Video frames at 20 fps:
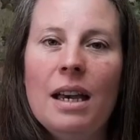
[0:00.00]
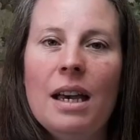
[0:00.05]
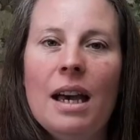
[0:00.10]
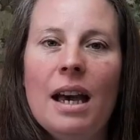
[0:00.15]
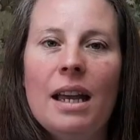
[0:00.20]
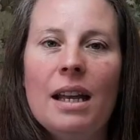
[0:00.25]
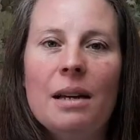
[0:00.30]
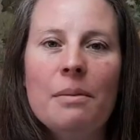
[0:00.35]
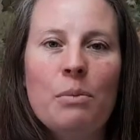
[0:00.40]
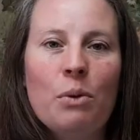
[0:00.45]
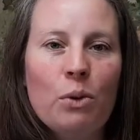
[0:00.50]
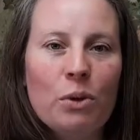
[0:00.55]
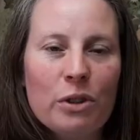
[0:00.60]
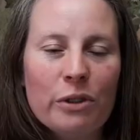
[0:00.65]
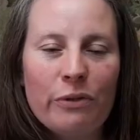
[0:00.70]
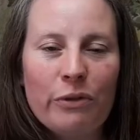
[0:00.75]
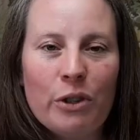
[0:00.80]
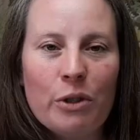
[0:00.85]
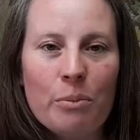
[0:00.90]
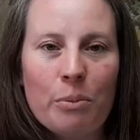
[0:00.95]
And I bought a
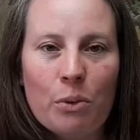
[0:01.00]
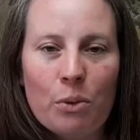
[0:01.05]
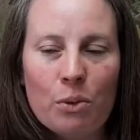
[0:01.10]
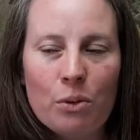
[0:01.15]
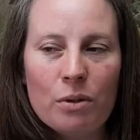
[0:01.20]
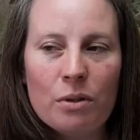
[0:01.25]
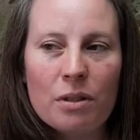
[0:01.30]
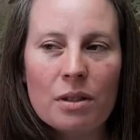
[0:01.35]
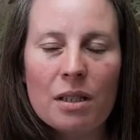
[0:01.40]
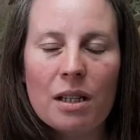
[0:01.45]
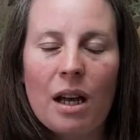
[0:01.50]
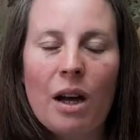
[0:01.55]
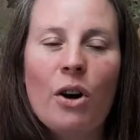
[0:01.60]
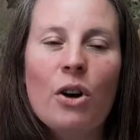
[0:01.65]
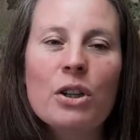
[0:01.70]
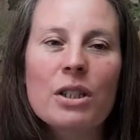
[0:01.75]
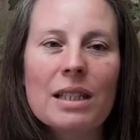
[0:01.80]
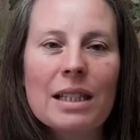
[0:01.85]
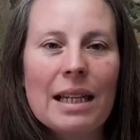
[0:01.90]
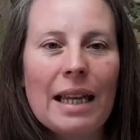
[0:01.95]
few balls. I
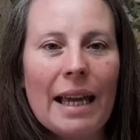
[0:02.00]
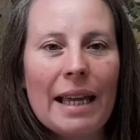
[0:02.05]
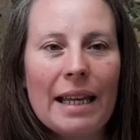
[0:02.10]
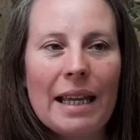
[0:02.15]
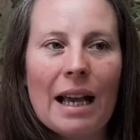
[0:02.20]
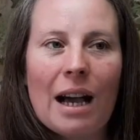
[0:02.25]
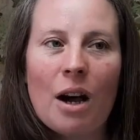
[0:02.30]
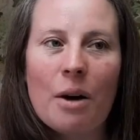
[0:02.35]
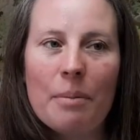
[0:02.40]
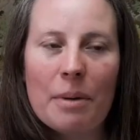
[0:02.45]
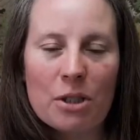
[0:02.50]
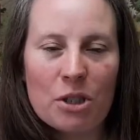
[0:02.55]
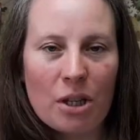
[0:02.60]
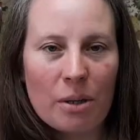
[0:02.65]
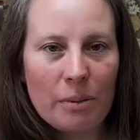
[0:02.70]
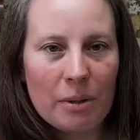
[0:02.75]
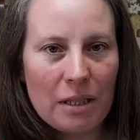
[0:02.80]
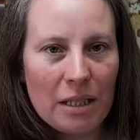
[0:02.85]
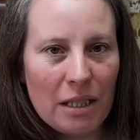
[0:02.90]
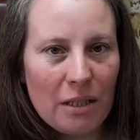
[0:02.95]
asked the lady how much I
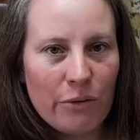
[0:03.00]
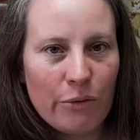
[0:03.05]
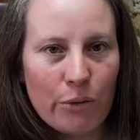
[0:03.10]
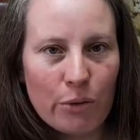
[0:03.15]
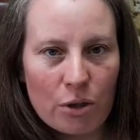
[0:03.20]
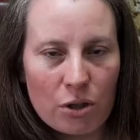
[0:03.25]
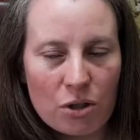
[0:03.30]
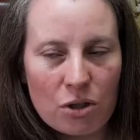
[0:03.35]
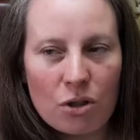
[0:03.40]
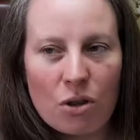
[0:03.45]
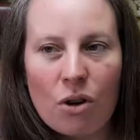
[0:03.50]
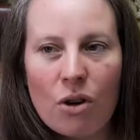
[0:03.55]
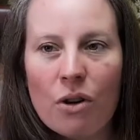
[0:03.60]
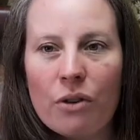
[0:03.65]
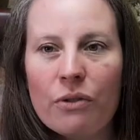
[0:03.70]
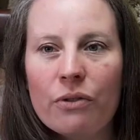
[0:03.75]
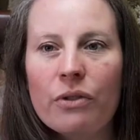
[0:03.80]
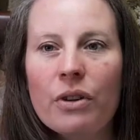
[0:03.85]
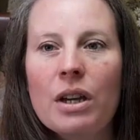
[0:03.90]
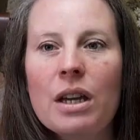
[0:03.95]
would need for a
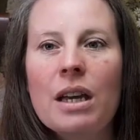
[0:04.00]
scarf.